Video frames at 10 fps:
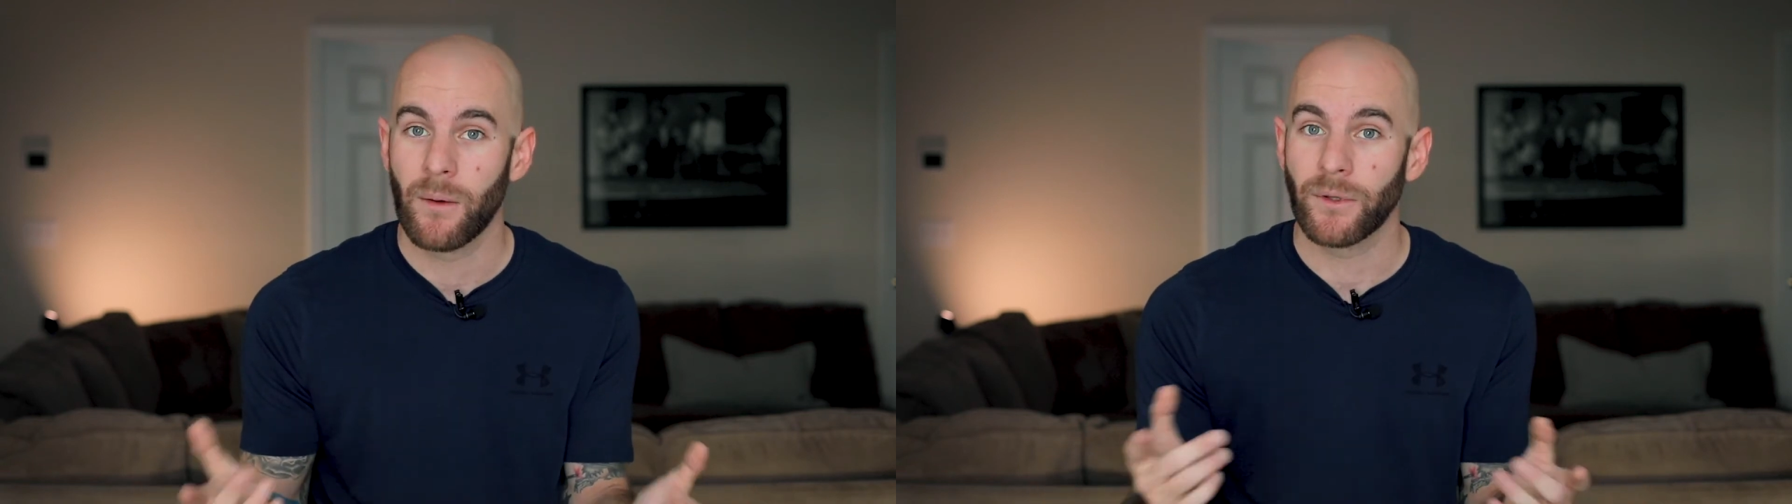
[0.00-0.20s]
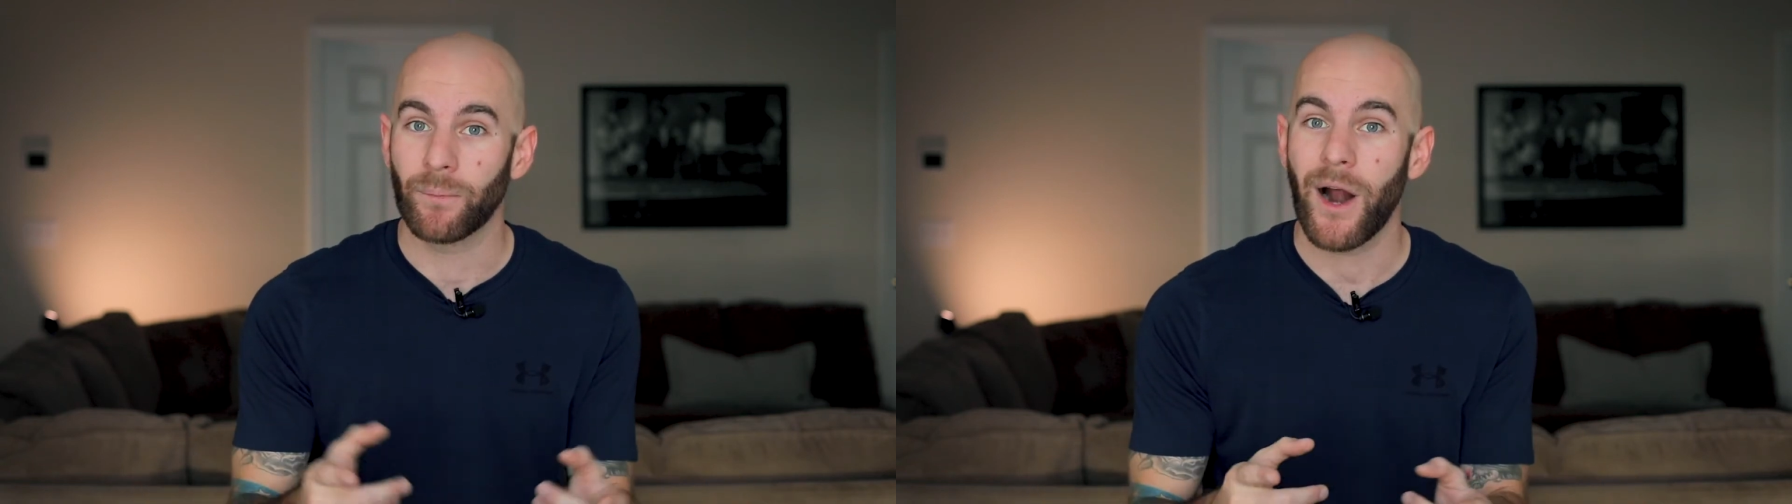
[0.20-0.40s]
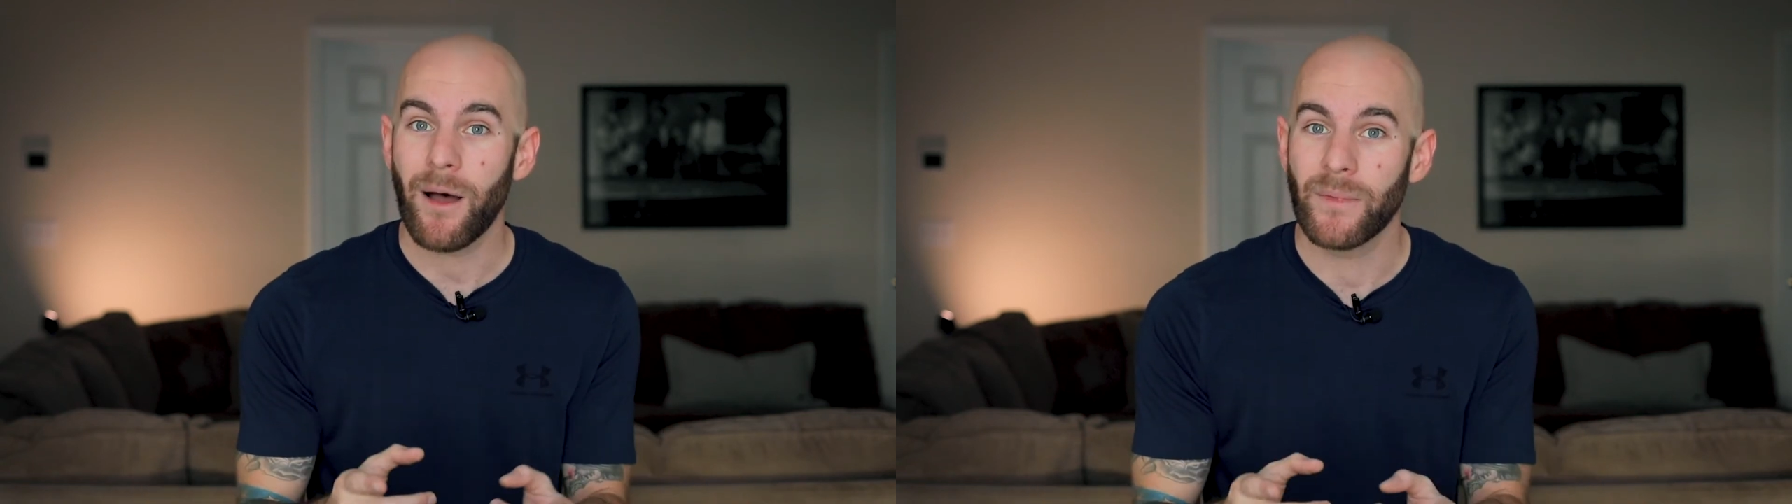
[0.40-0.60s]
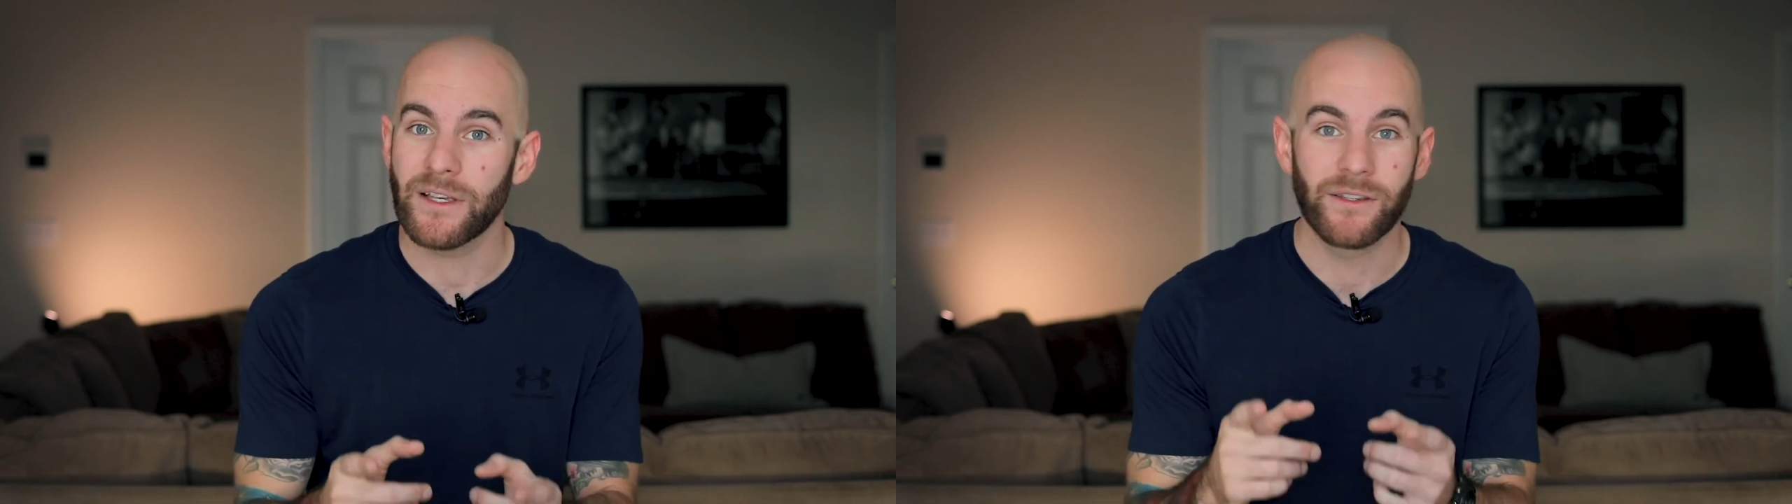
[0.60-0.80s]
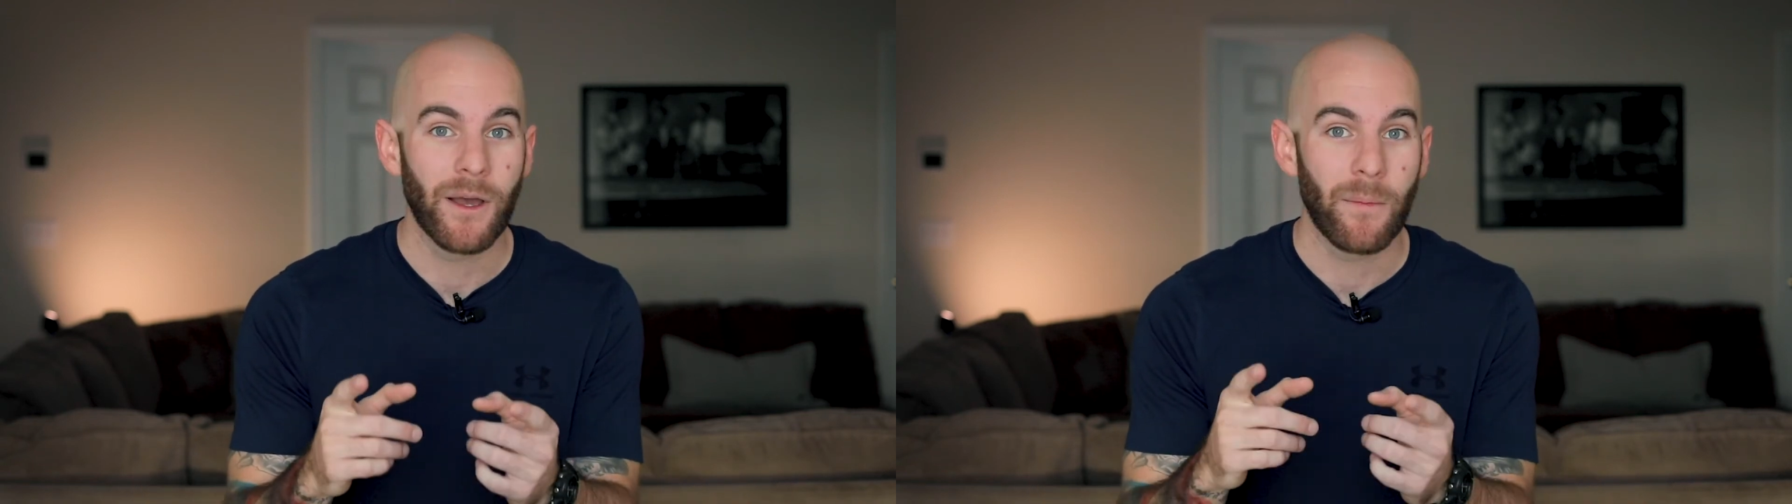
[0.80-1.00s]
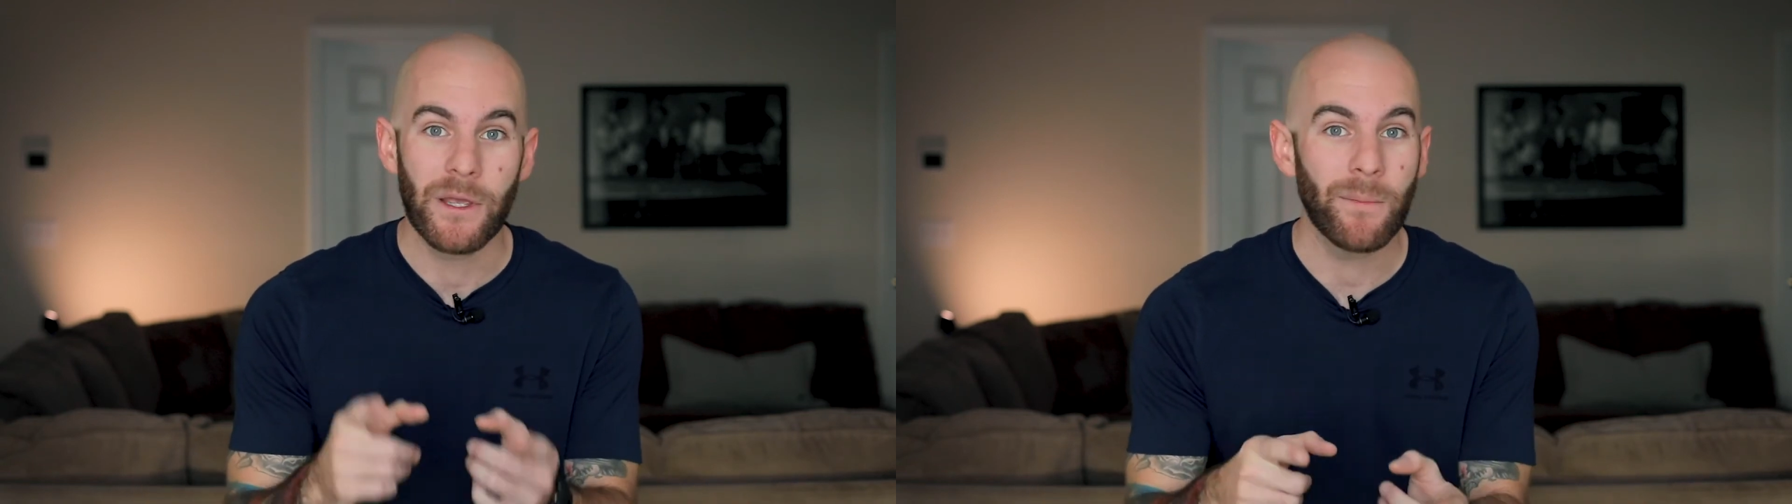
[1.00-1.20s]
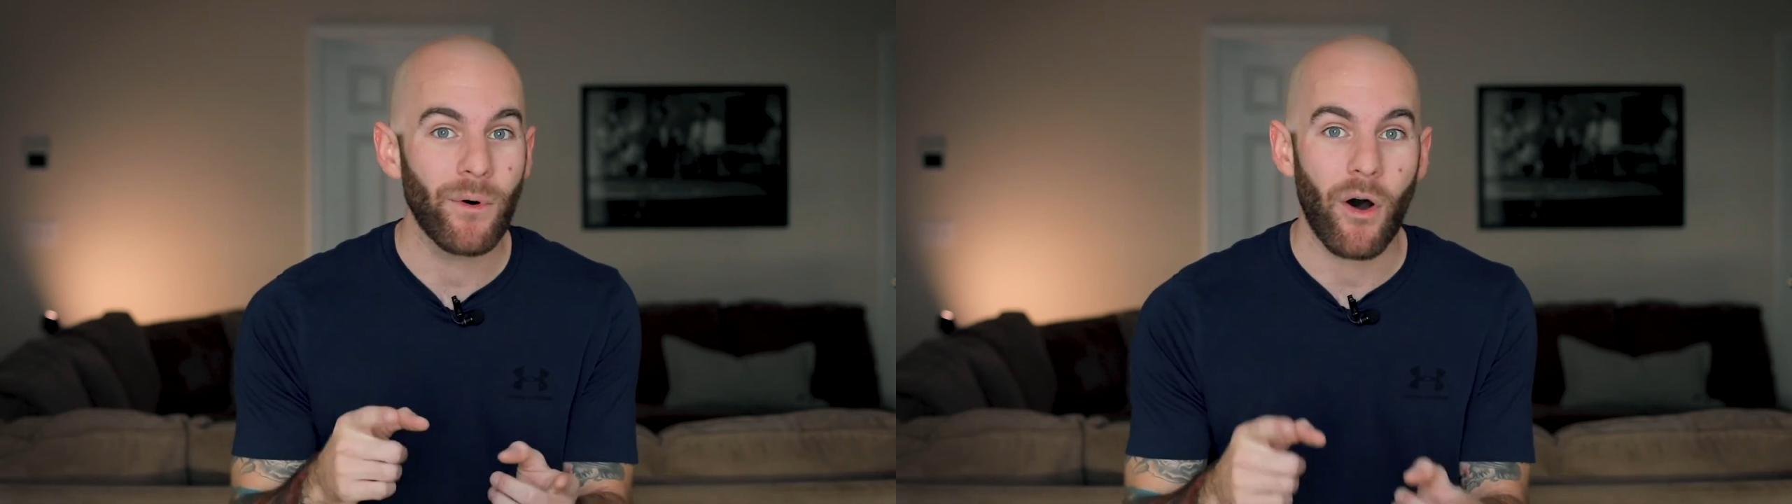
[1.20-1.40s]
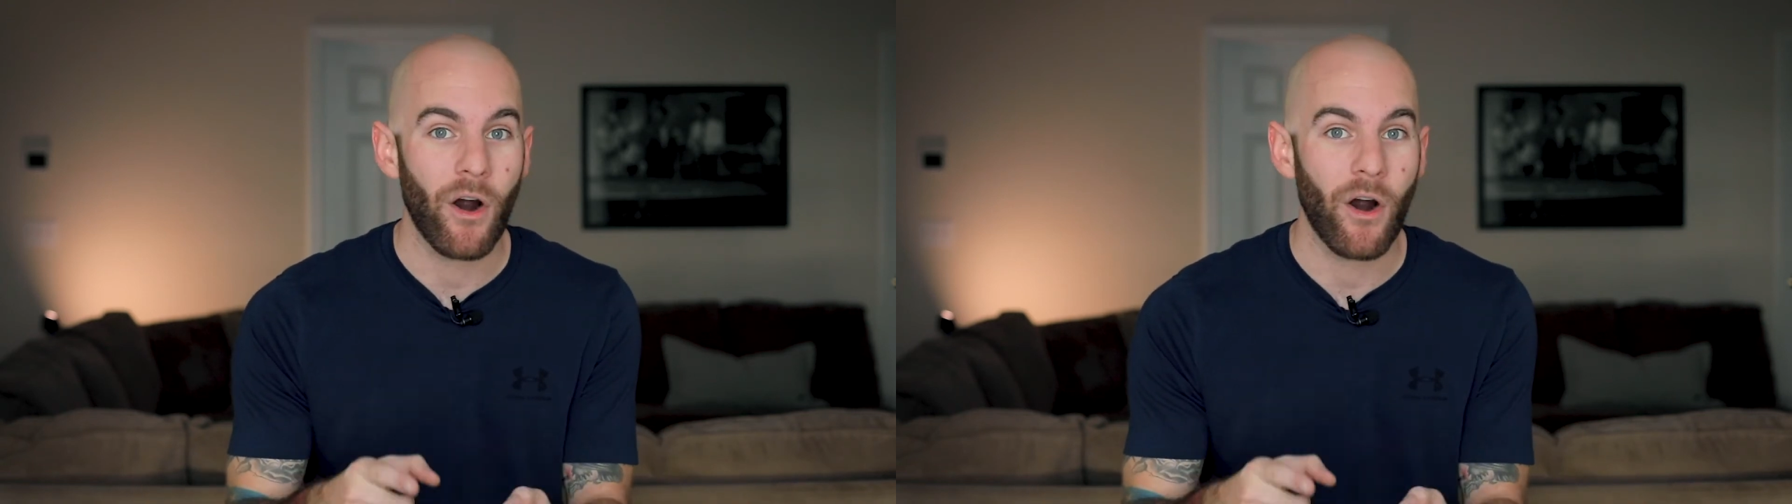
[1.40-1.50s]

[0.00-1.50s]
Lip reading: But the problem is, people